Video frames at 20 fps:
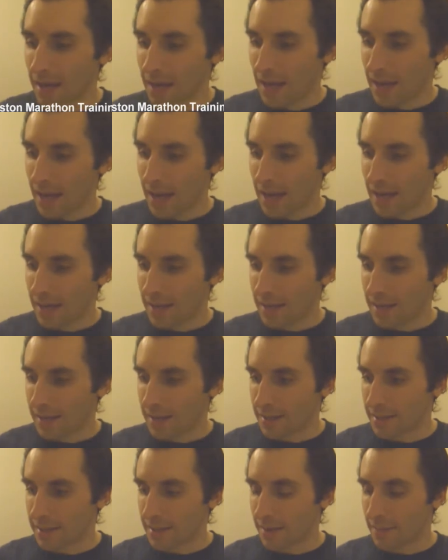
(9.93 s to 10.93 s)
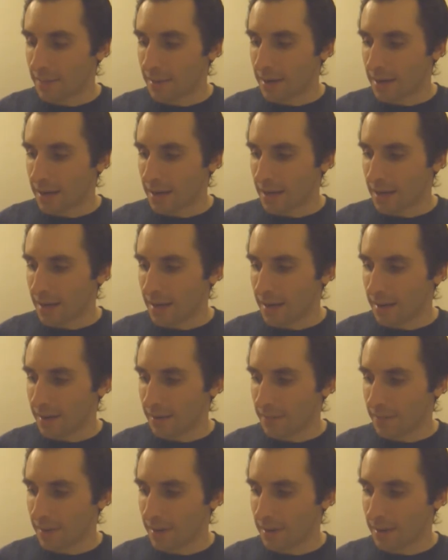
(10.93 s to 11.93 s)
And
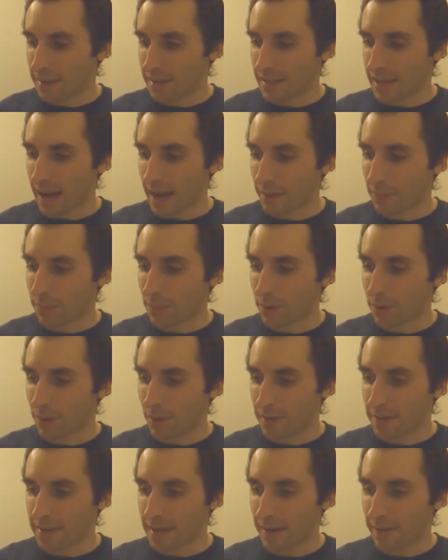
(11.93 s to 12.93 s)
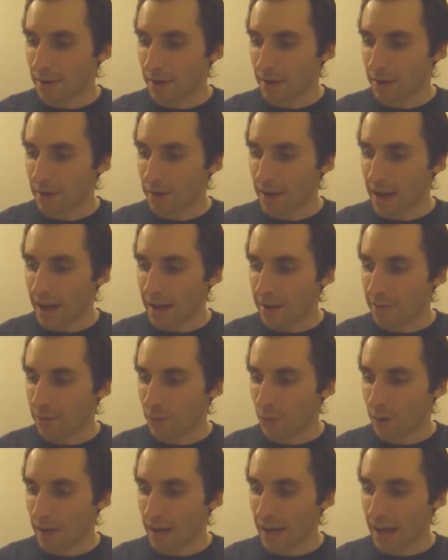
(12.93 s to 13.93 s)
let's see, I burned off
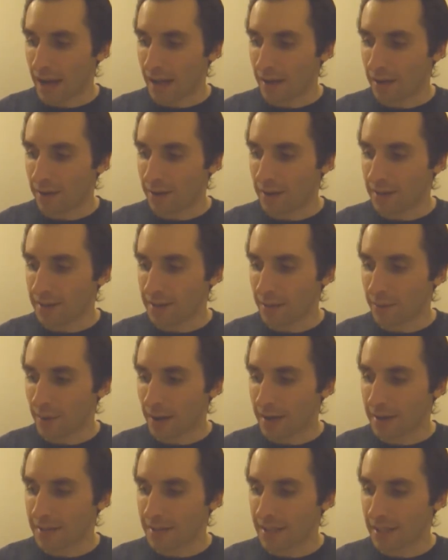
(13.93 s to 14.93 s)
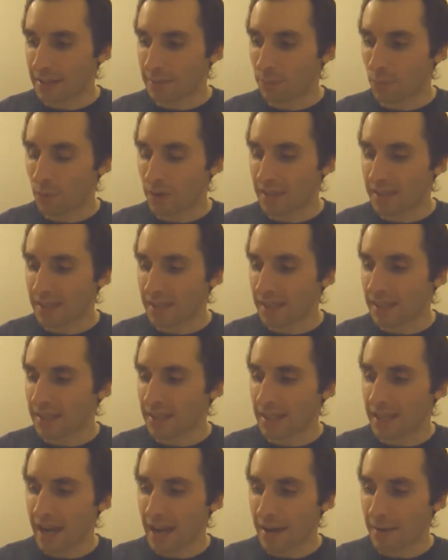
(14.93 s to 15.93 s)
784 calories. I ran
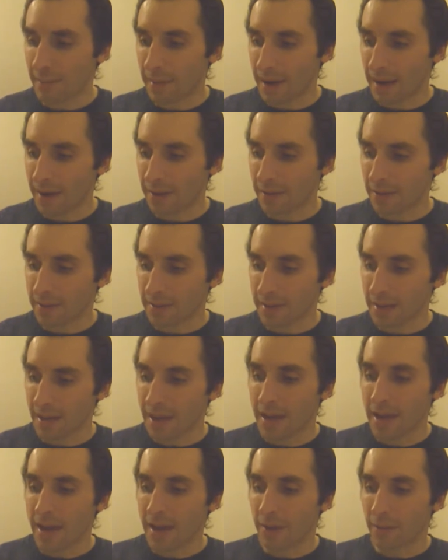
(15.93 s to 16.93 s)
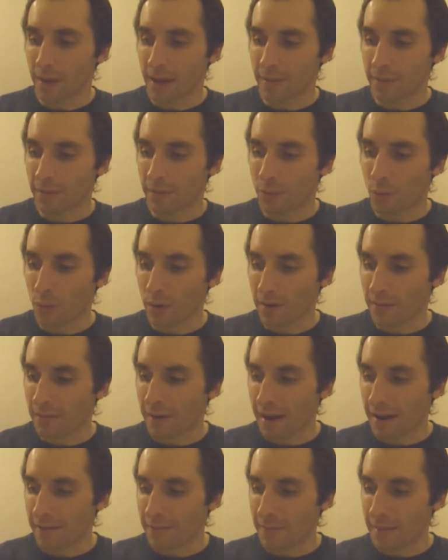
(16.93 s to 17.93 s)
6.68 miles, ran for
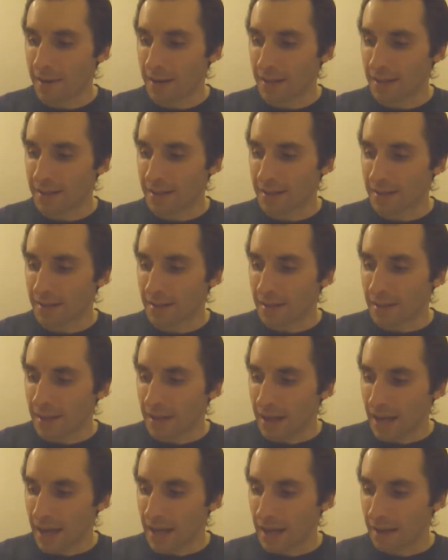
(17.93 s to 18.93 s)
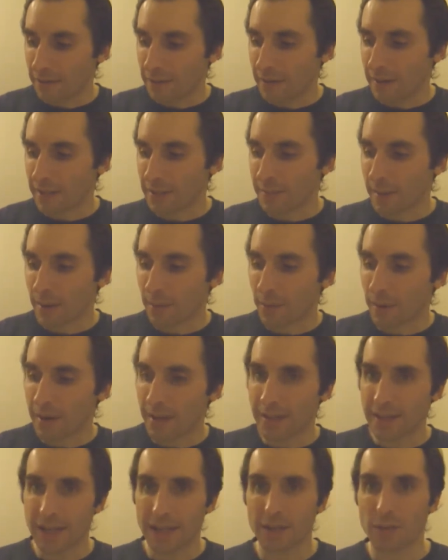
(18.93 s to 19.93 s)
45 minutes, and I finished my run
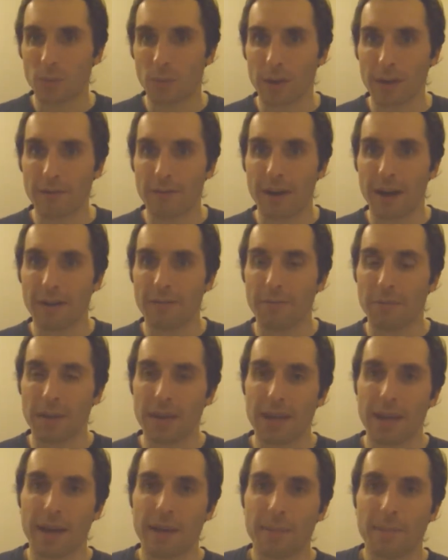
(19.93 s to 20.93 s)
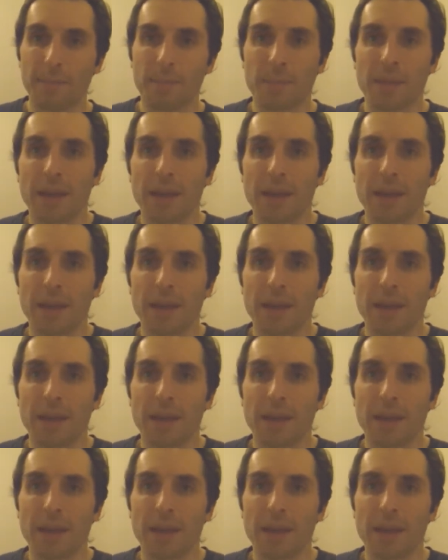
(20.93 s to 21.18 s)
at 10:25 p.m.